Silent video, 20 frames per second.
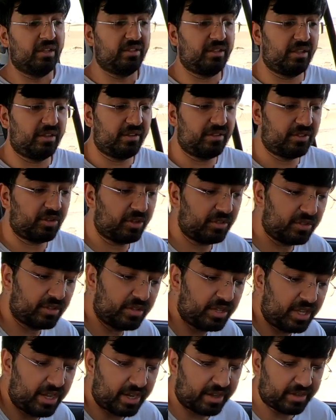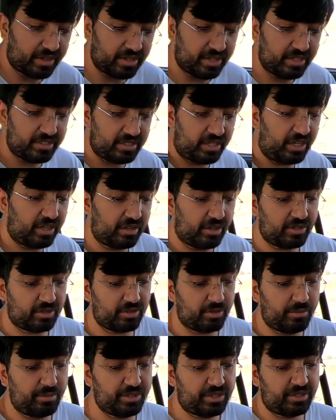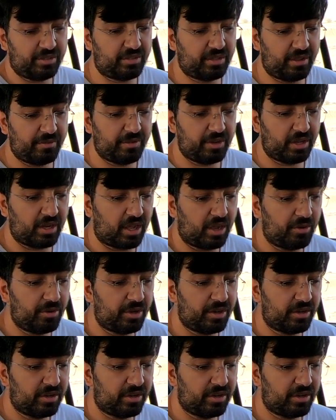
there is also the air conditioning control which is given out